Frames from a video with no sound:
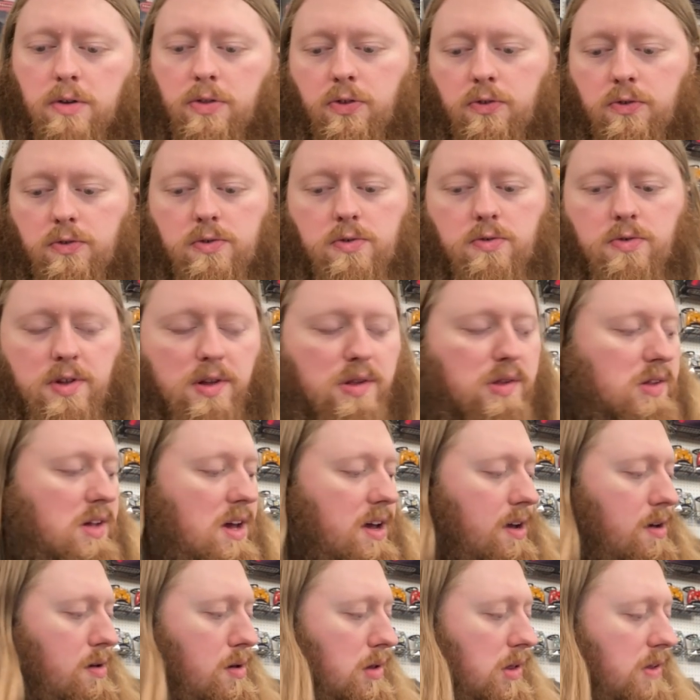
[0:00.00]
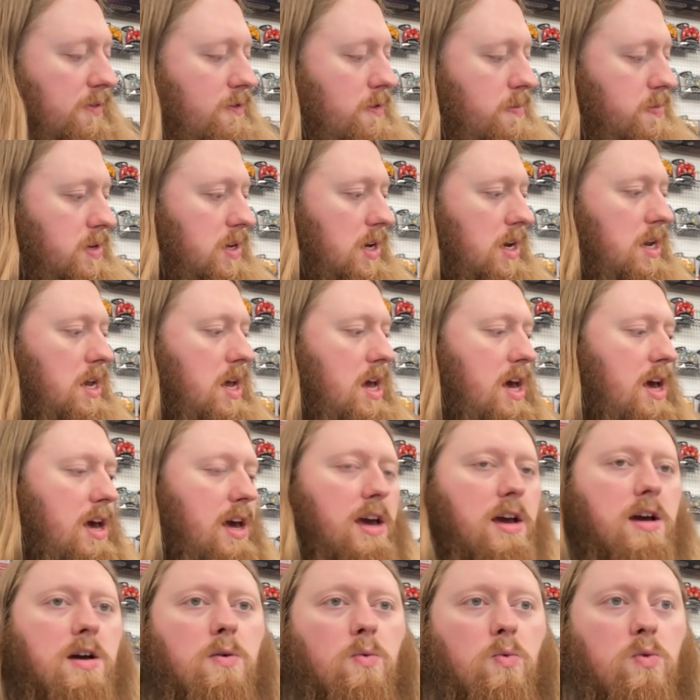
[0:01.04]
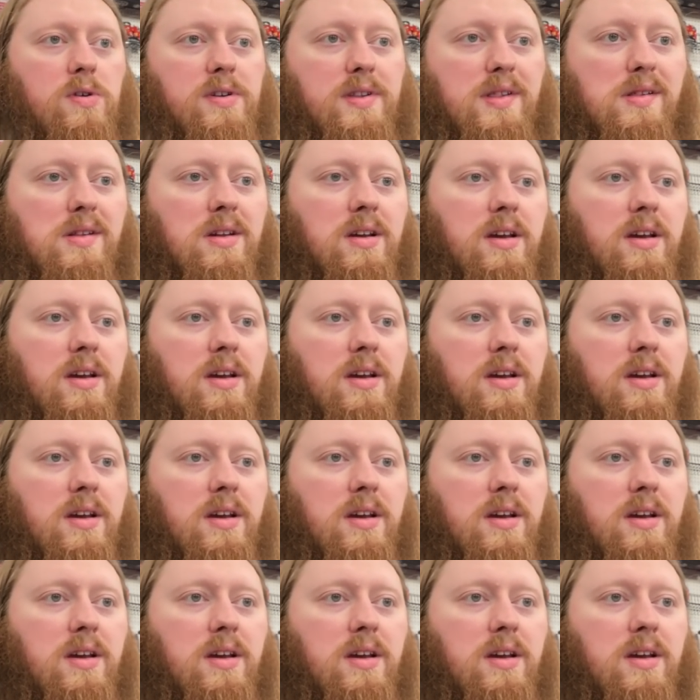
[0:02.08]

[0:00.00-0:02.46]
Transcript: through the sales from today once